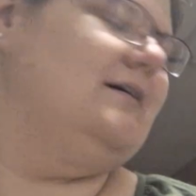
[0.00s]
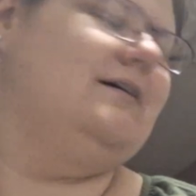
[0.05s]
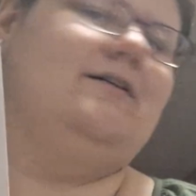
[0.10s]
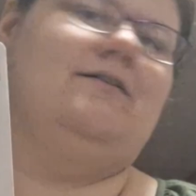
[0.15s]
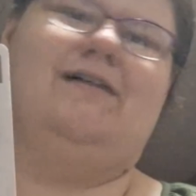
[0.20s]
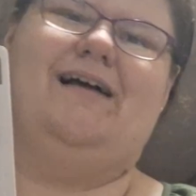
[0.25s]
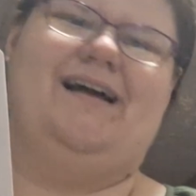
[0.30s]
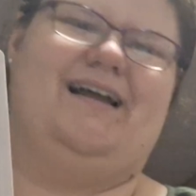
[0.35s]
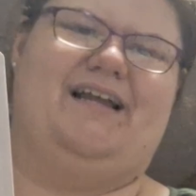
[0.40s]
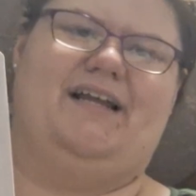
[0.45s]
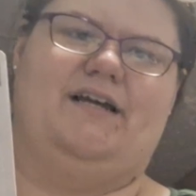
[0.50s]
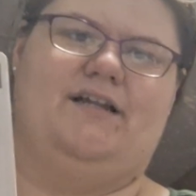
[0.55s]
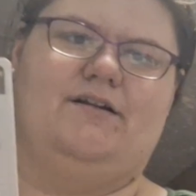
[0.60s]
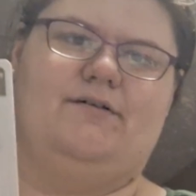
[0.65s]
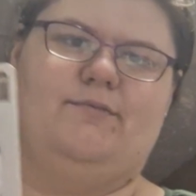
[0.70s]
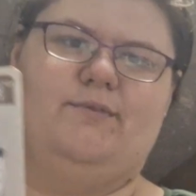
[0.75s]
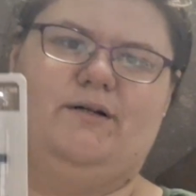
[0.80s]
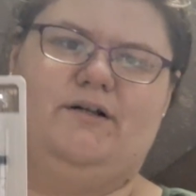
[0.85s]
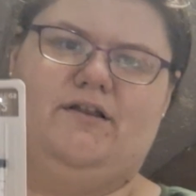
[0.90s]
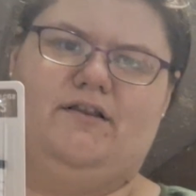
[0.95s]
Oh, I ain't gonna
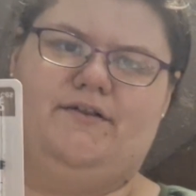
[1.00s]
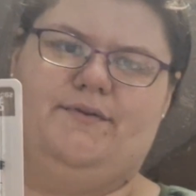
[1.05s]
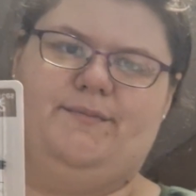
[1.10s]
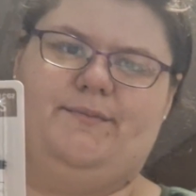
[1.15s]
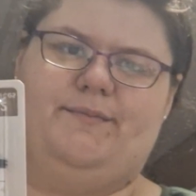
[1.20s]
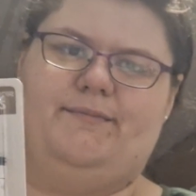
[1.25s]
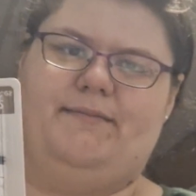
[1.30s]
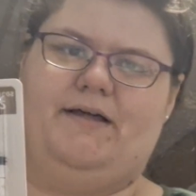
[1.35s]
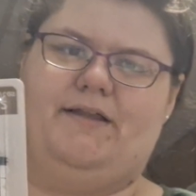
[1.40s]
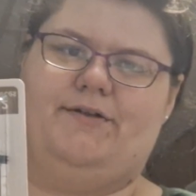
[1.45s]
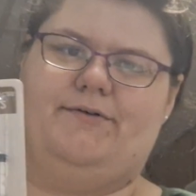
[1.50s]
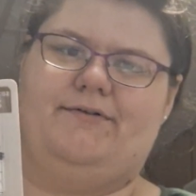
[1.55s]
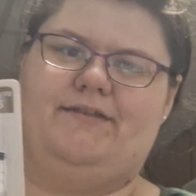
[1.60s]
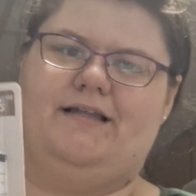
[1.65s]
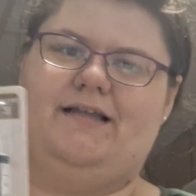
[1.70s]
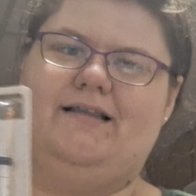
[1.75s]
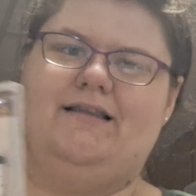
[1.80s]
bother with that.